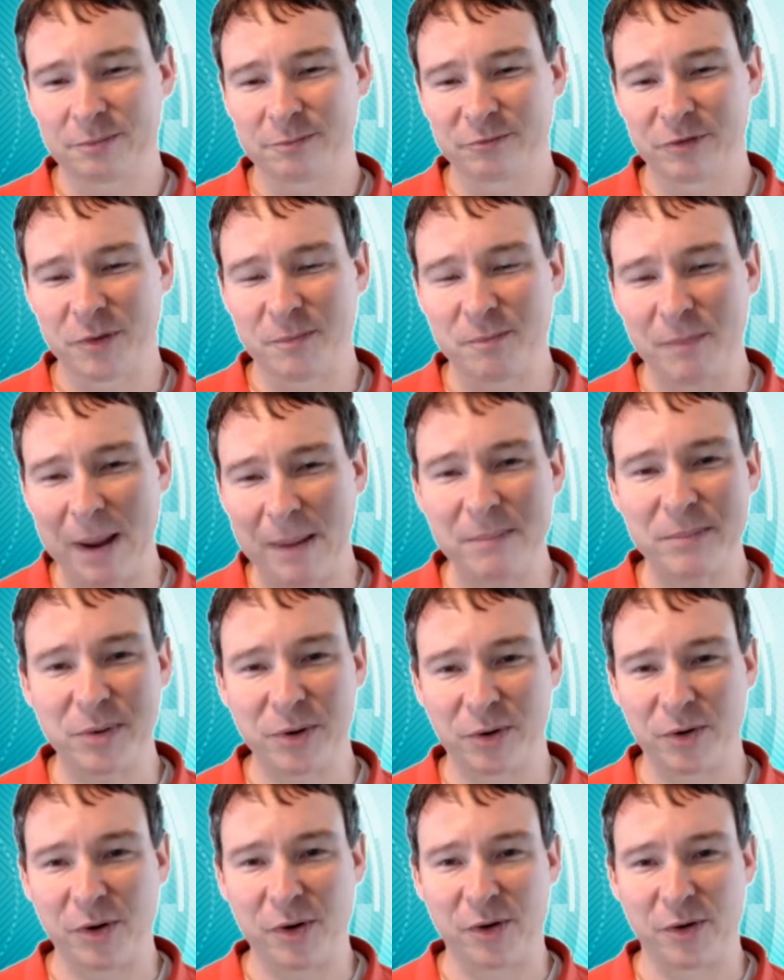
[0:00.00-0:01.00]

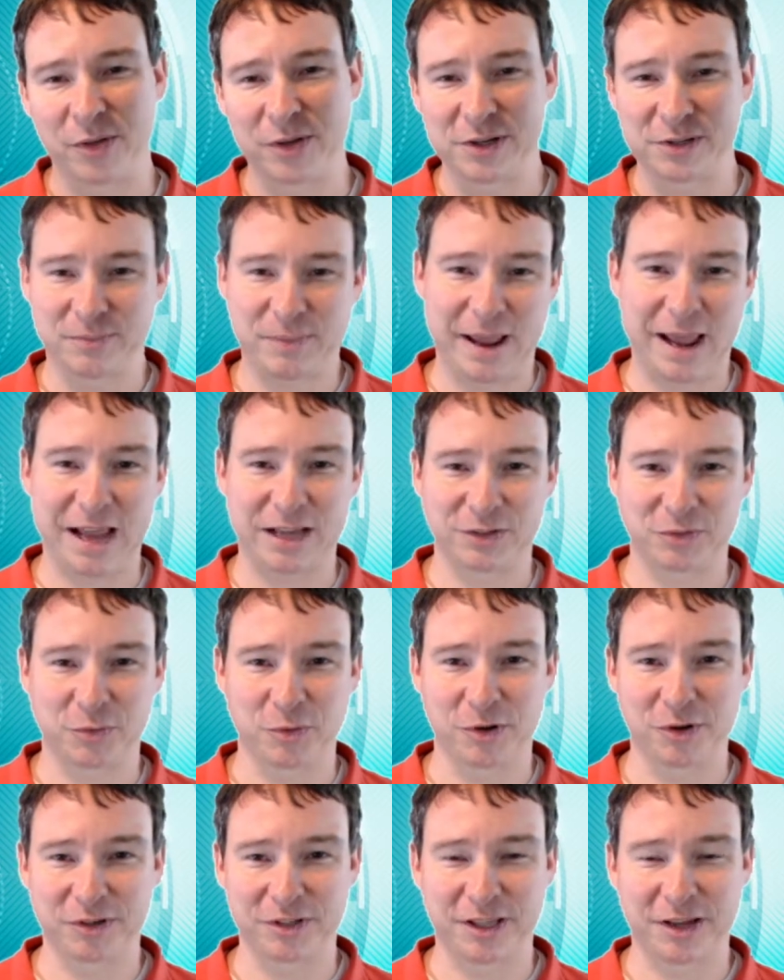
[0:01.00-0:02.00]
remember all these
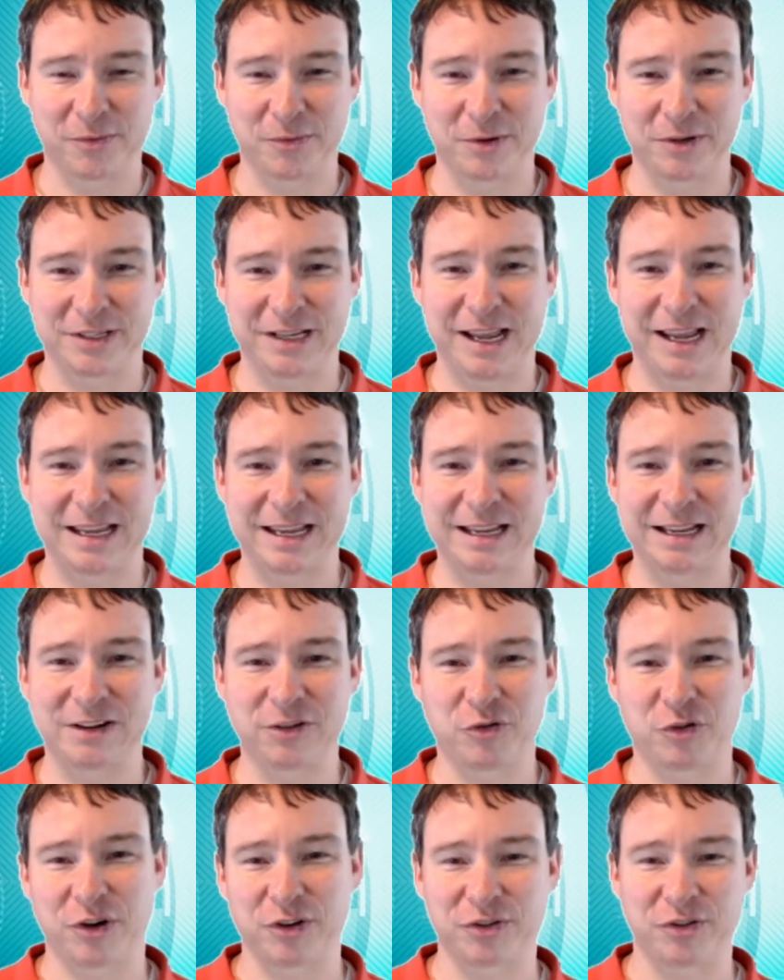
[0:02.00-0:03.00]
passwords that we're taking
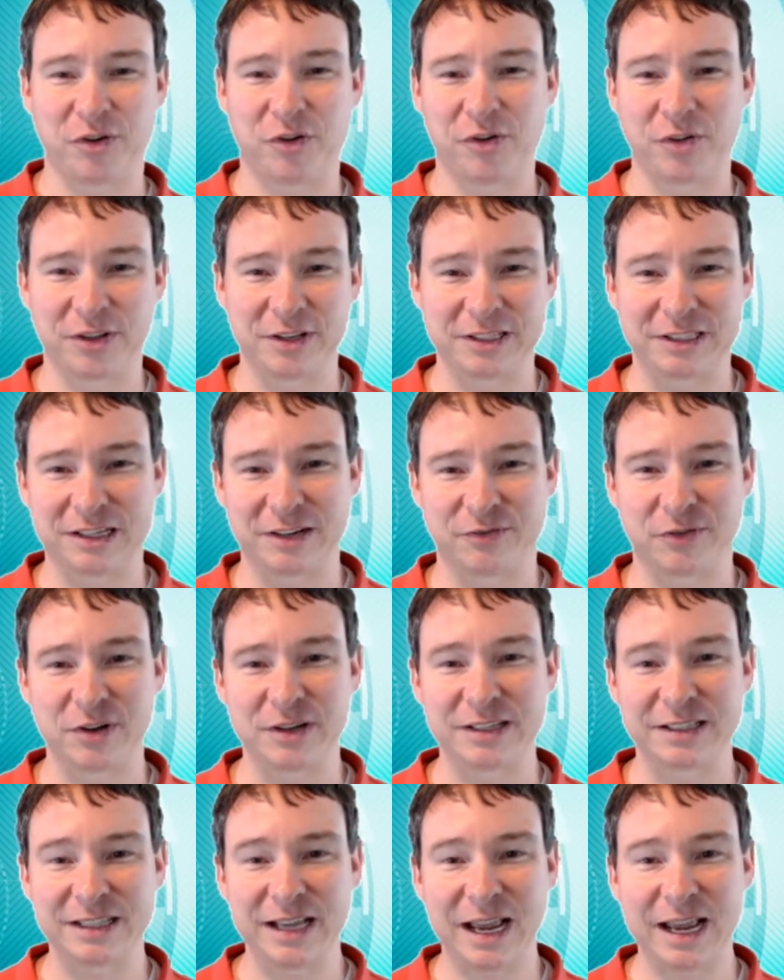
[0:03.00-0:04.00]
across all these different
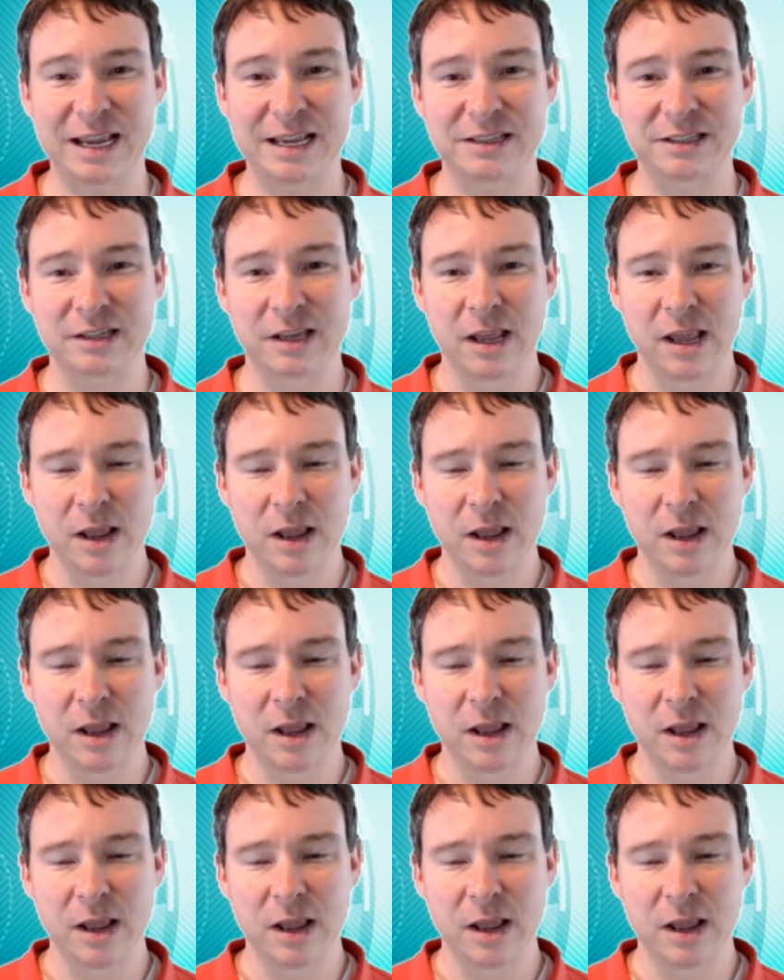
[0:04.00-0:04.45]
sites,